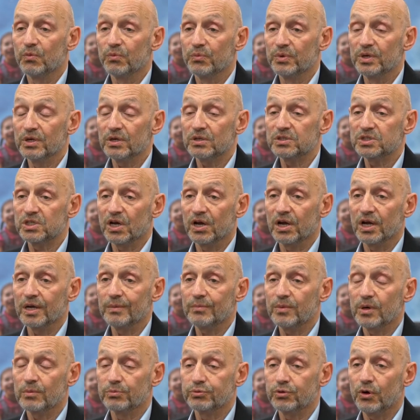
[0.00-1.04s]

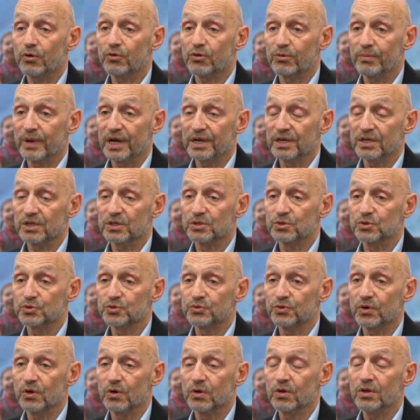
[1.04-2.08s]
real-time programmatic
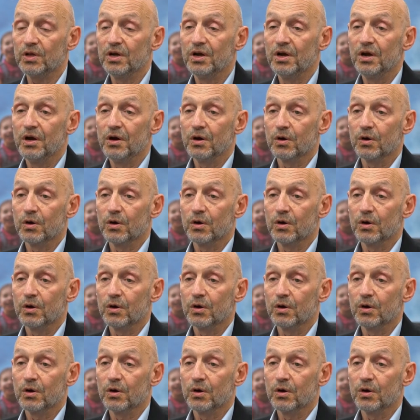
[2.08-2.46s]
control